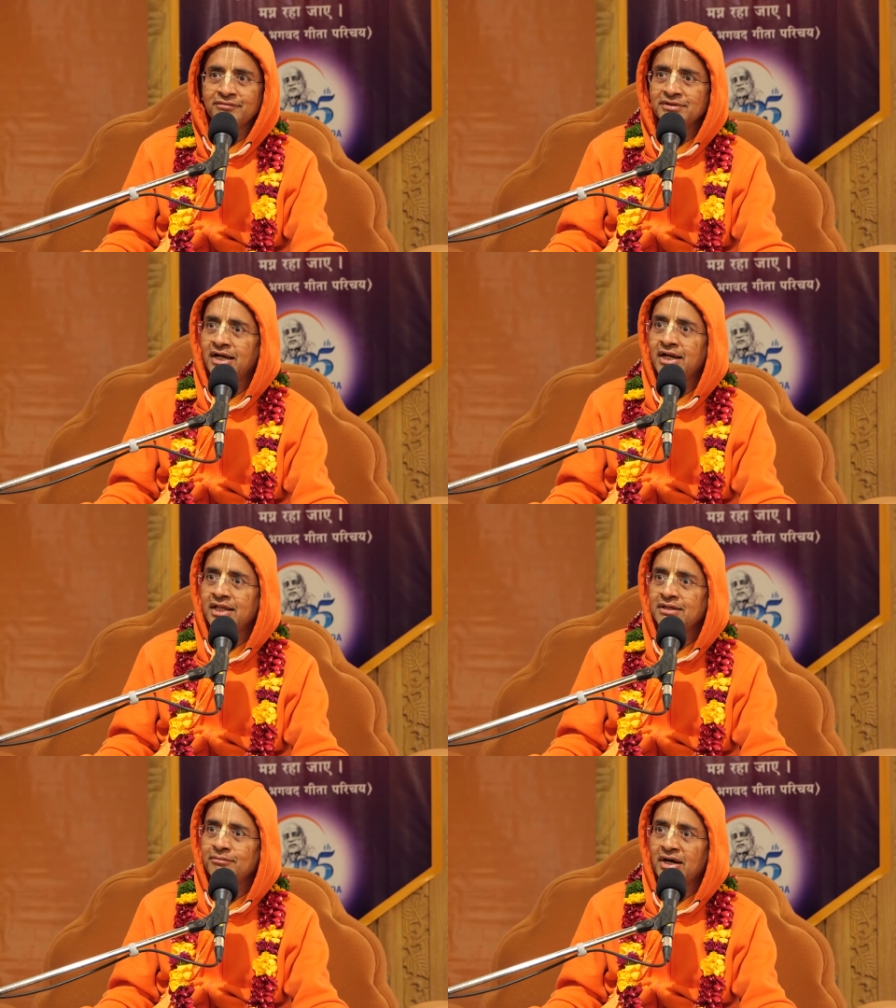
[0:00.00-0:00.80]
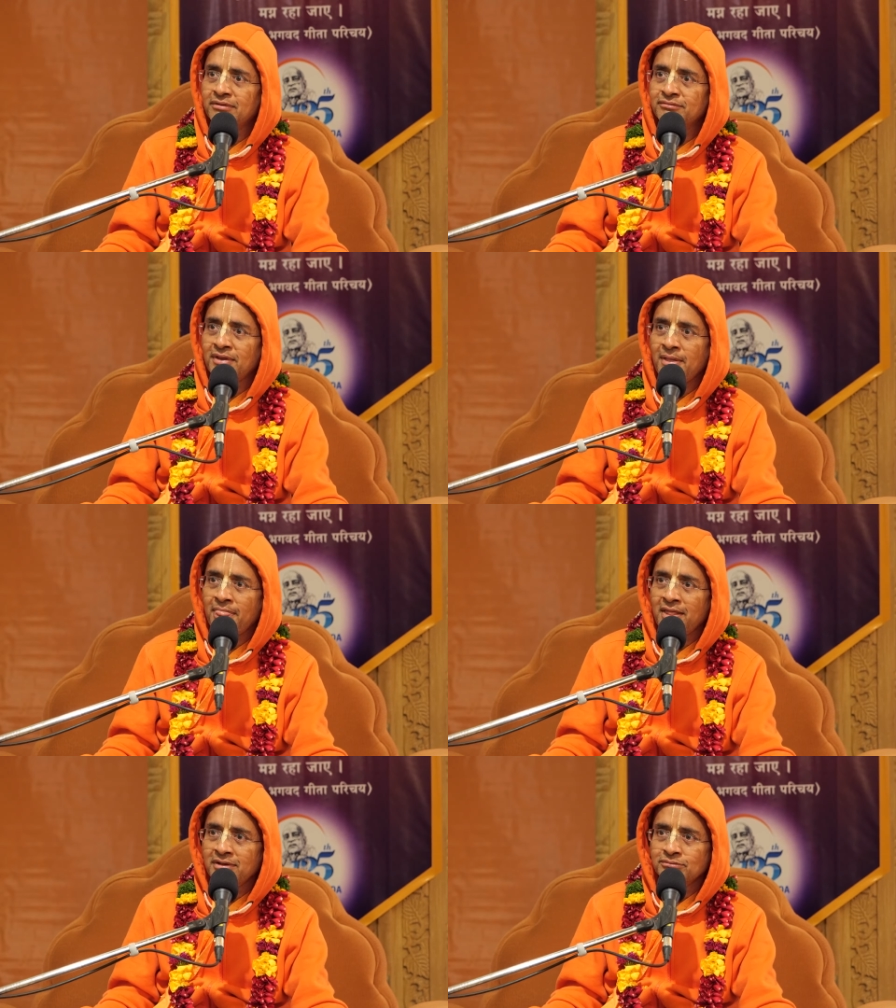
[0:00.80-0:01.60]
Avajananti Mam
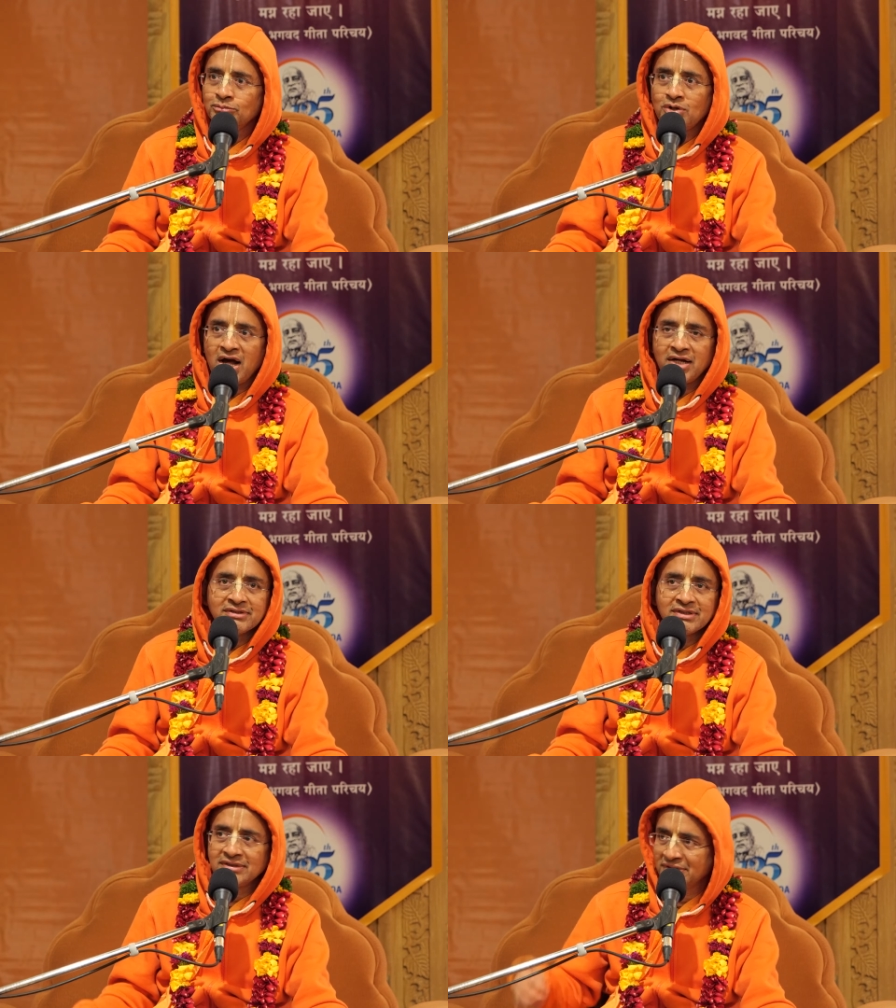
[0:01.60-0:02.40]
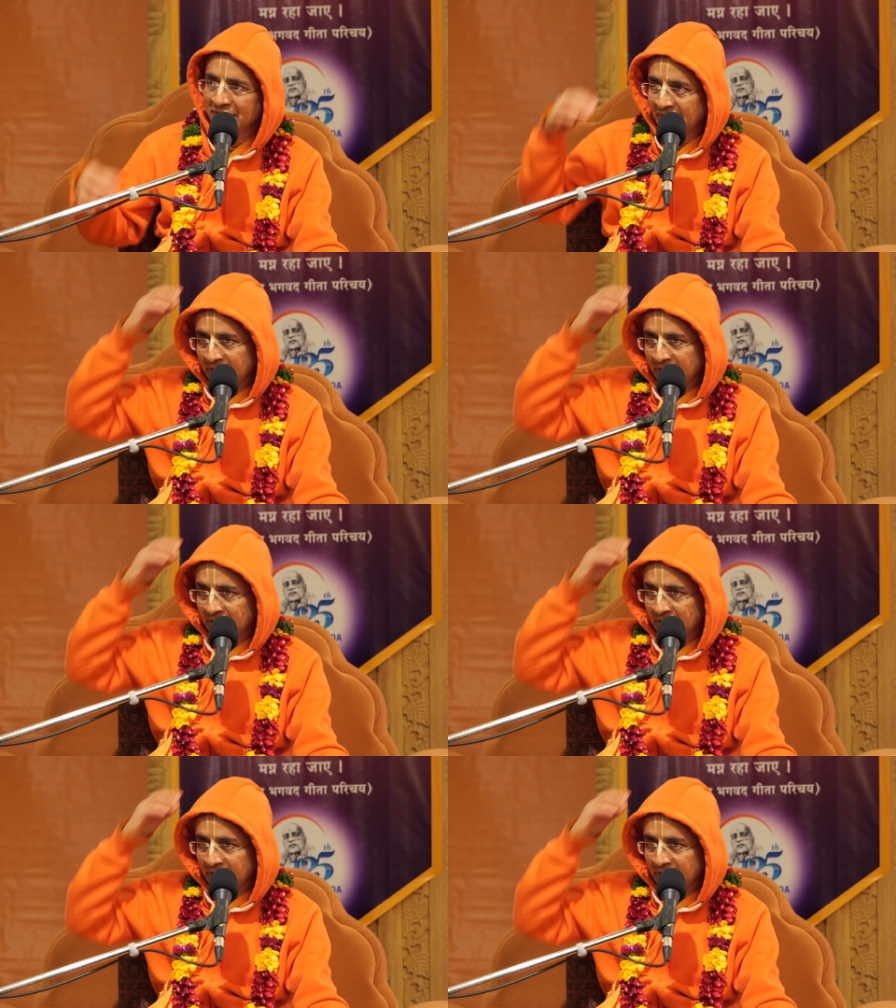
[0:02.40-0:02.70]
Mudha, he says.